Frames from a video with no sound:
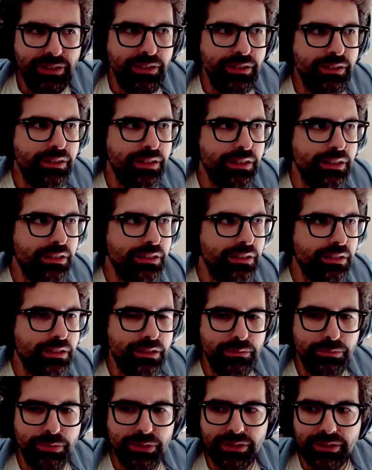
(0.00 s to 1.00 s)
they think,
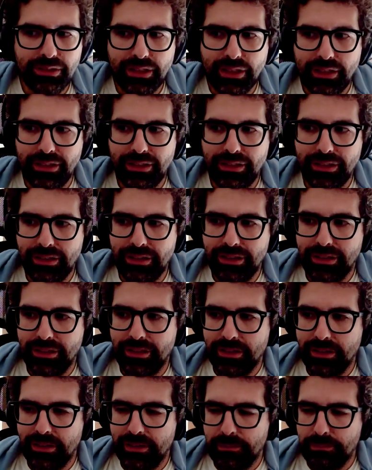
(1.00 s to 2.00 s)
but
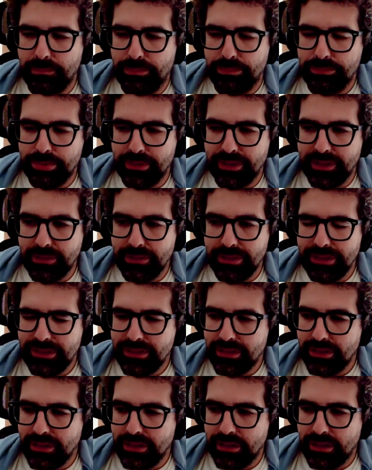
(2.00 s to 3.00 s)
there is